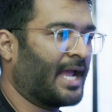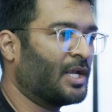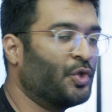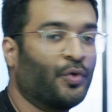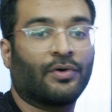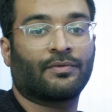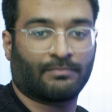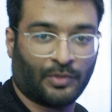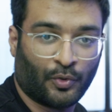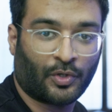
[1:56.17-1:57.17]
and
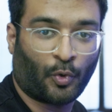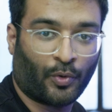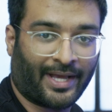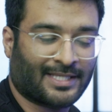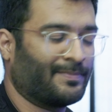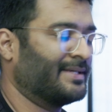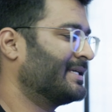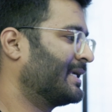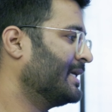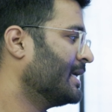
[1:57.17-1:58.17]
newer codecs
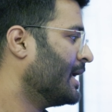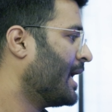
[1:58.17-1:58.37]
basically,